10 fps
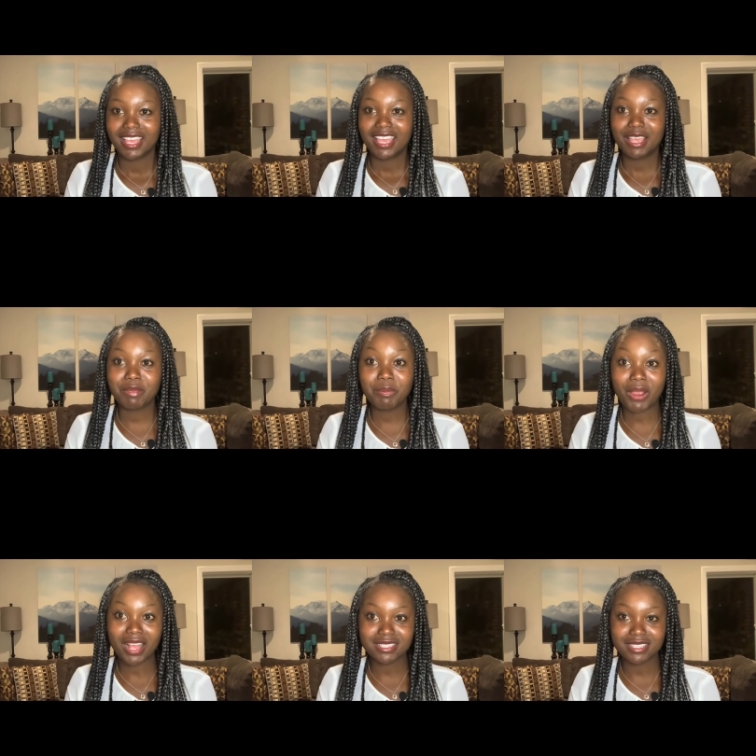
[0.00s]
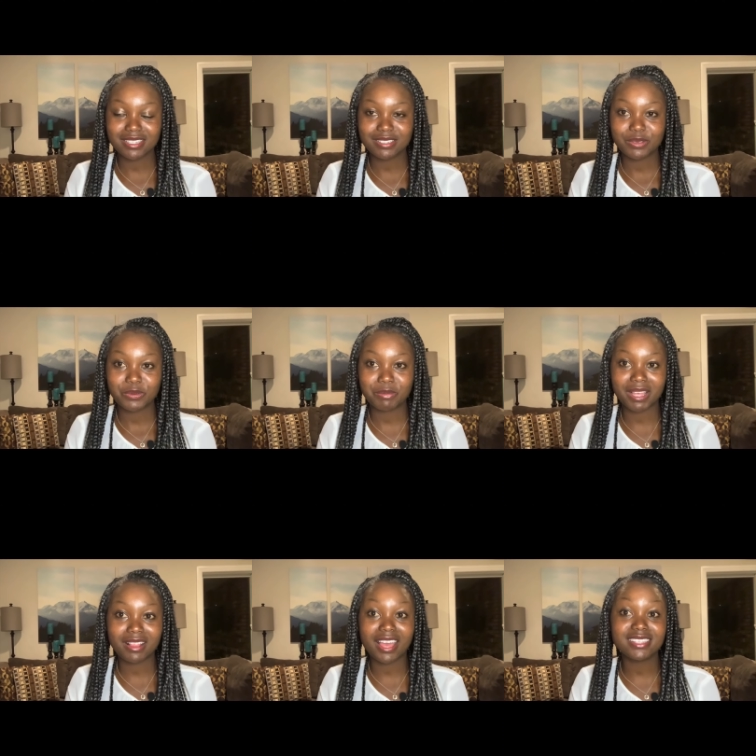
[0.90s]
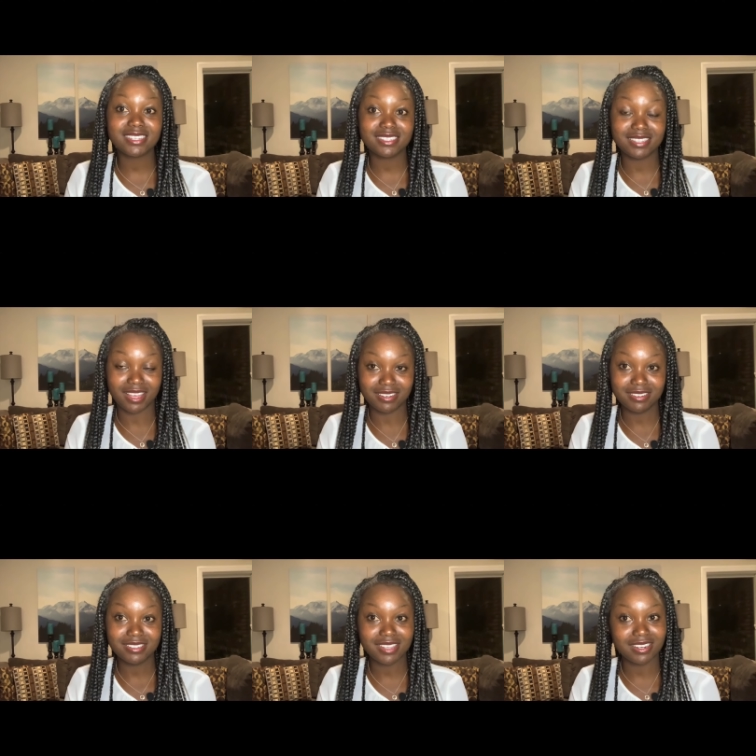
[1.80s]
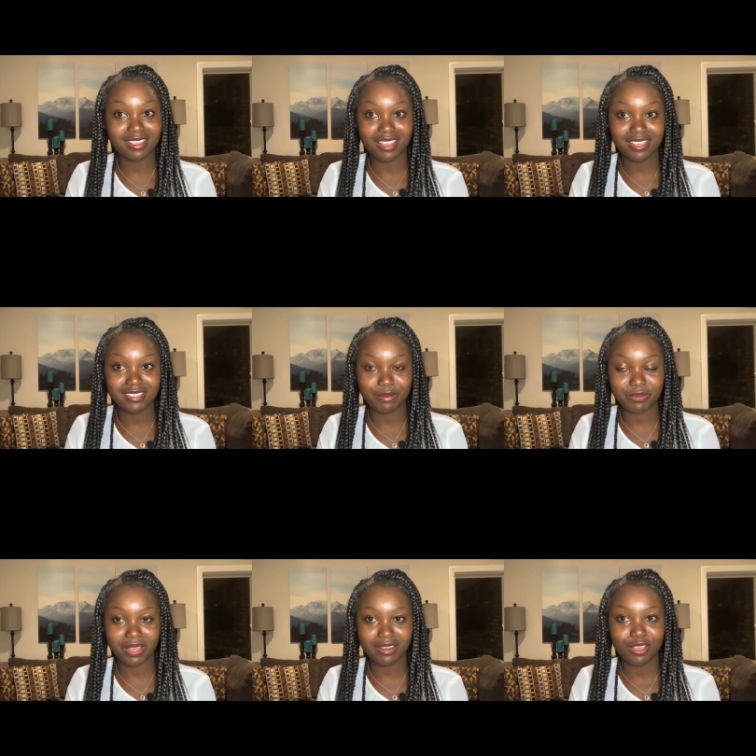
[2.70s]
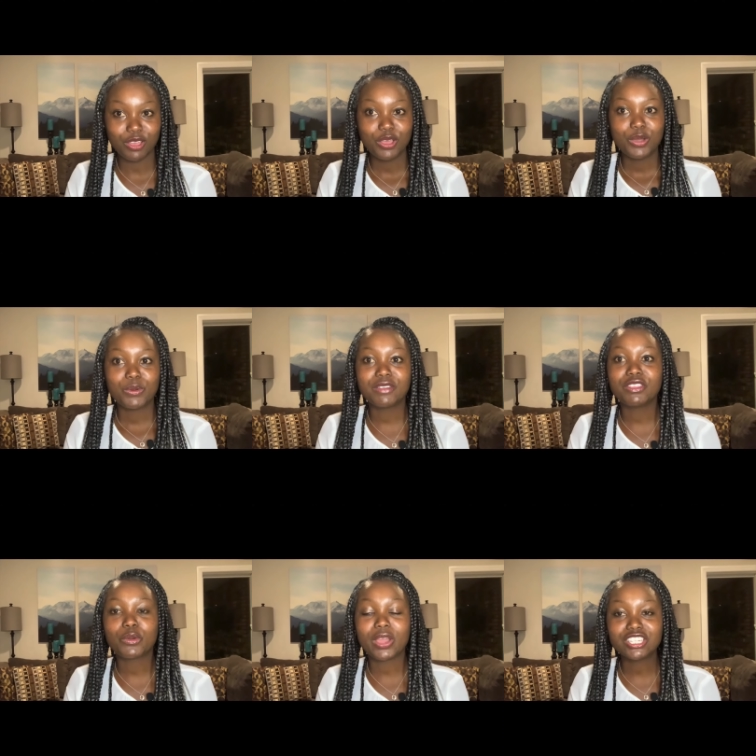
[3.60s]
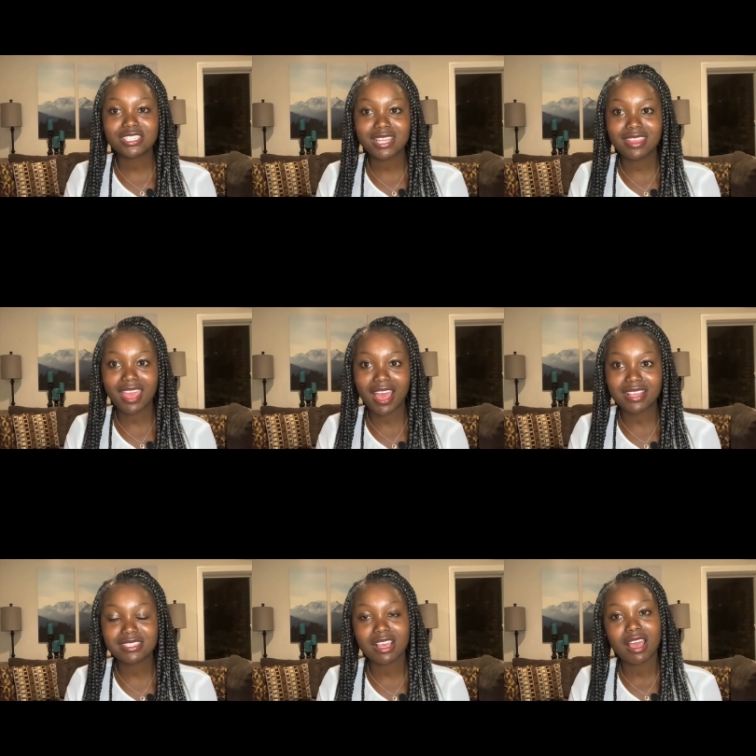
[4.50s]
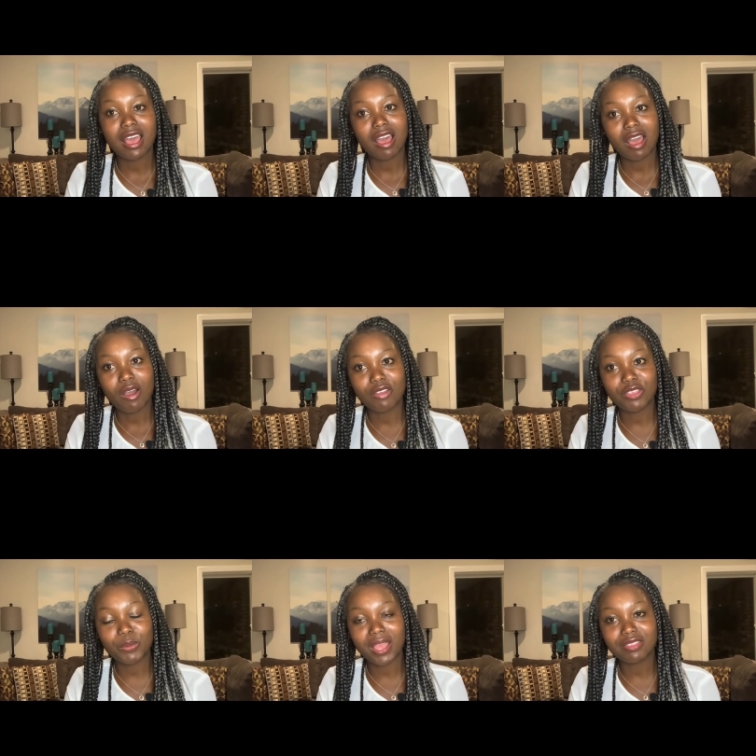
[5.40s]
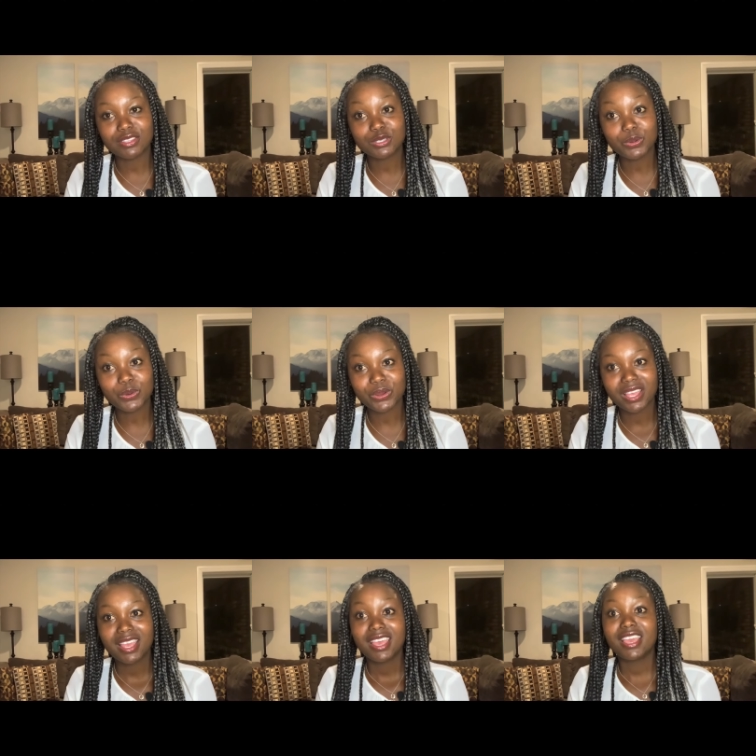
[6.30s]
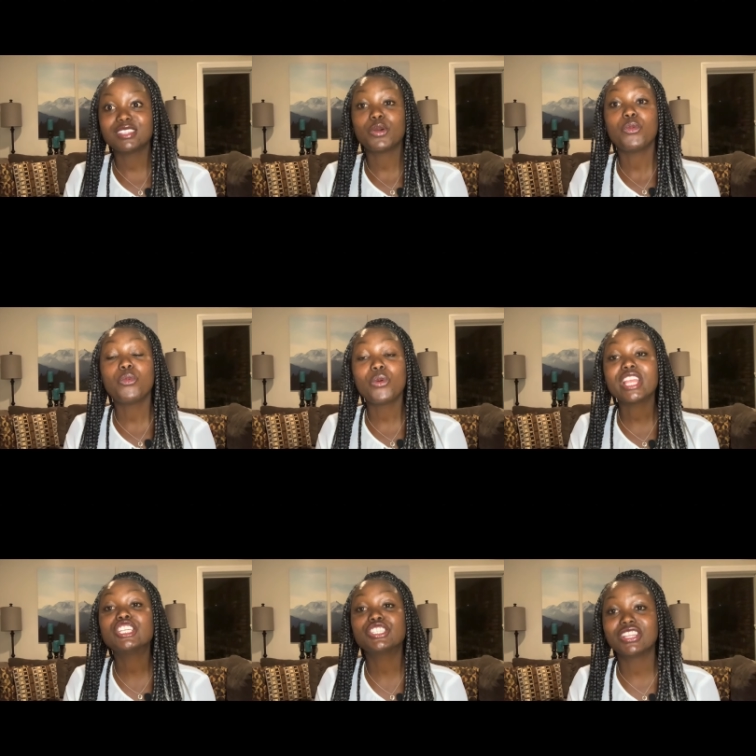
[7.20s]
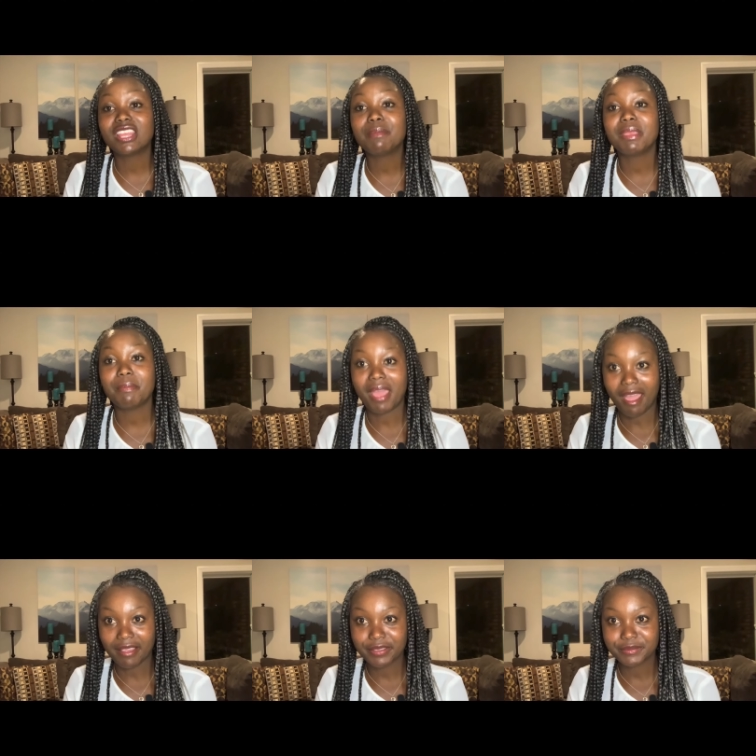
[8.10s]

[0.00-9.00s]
In my practice, when my clients are done signing their estate plan, one of the questions that they ask on their way out the door is when should they be back?